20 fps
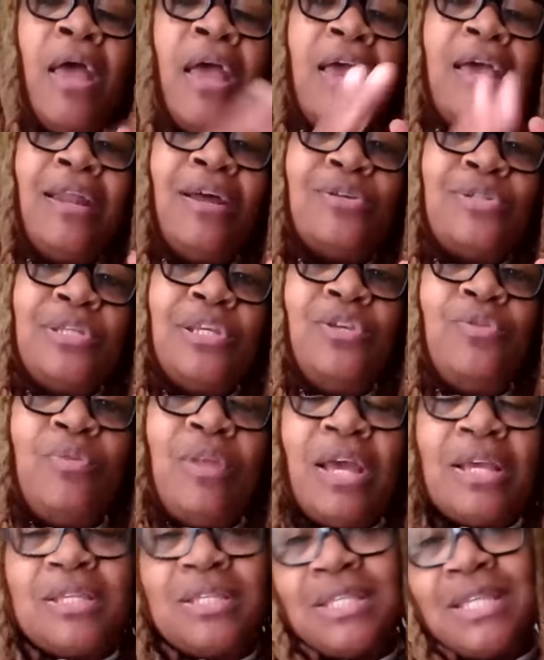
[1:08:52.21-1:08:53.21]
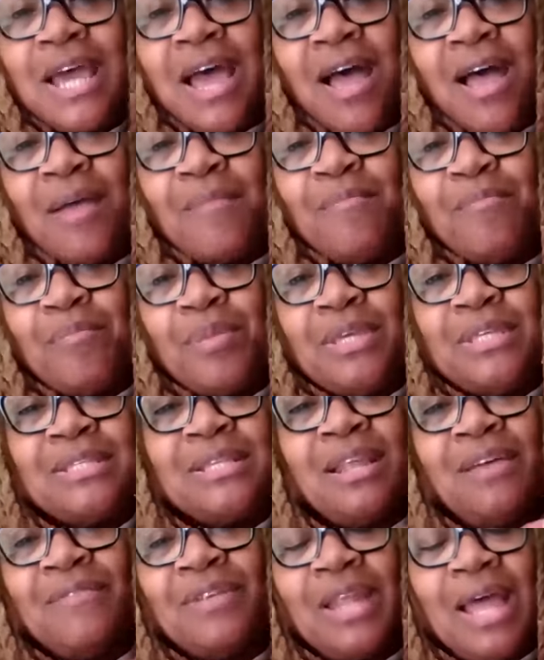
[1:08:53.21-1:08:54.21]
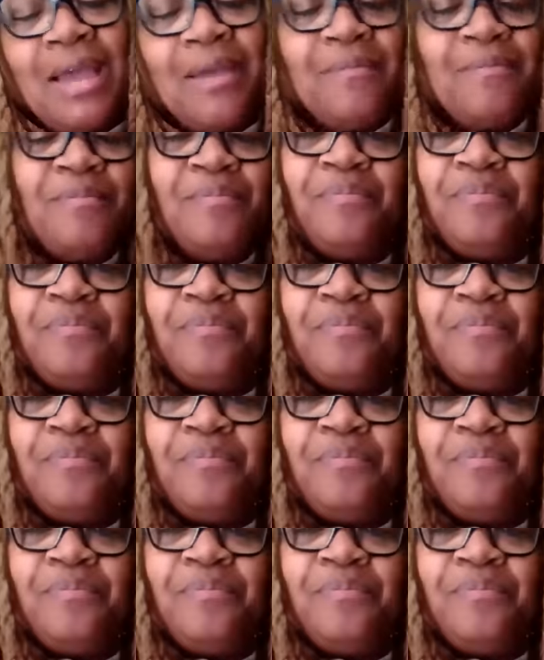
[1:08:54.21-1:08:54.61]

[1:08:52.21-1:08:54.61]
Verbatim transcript: and I'll see you next time. Peace, love, and light.